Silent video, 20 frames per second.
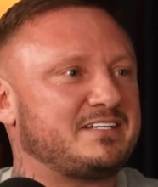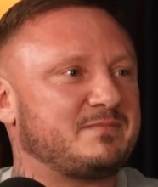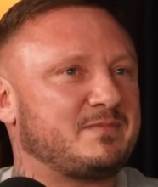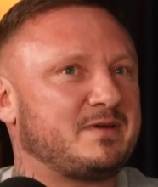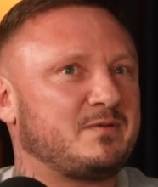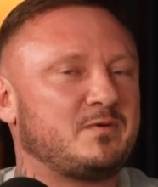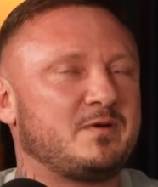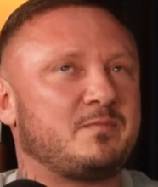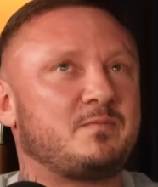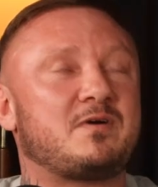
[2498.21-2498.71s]
I
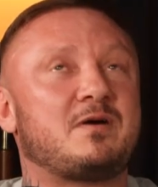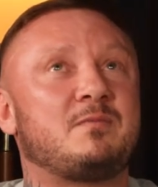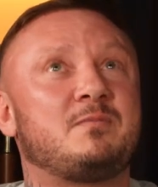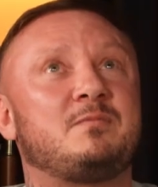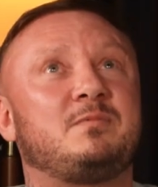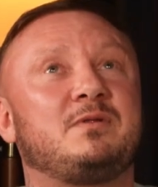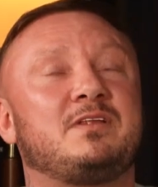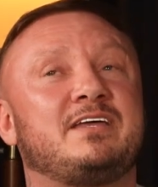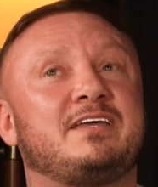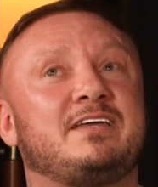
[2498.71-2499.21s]
mean, we're
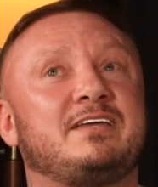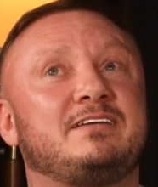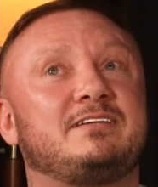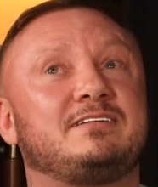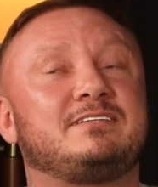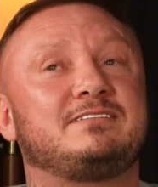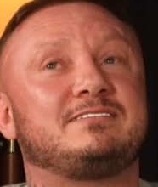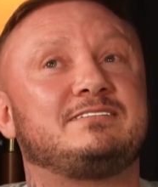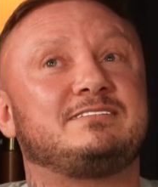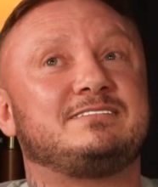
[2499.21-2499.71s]
probably
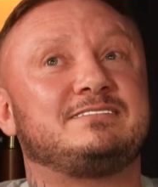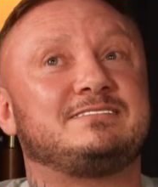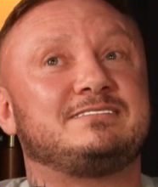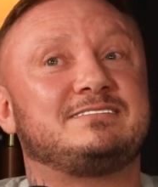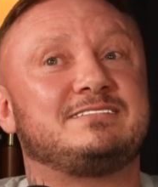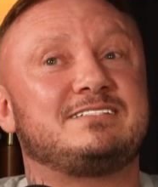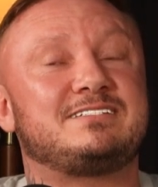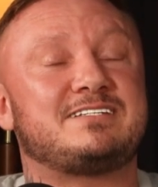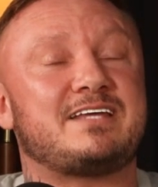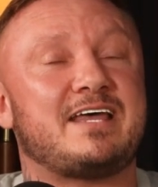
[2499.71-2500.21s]

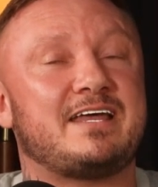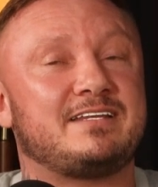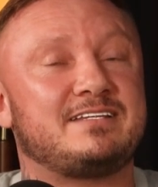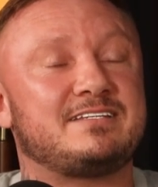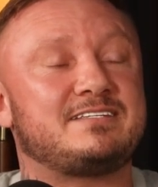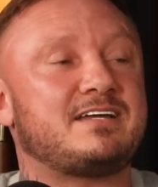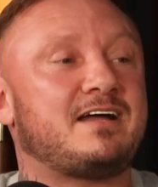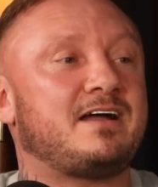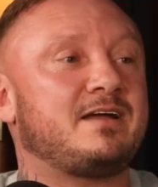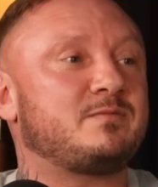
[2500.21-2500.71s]
10
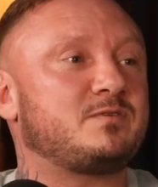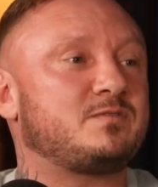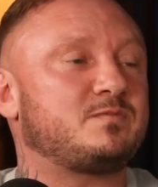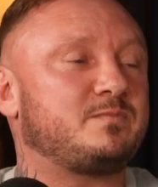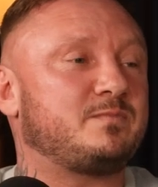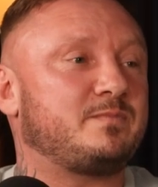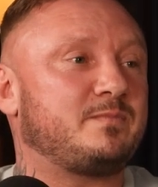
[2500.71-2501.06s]
times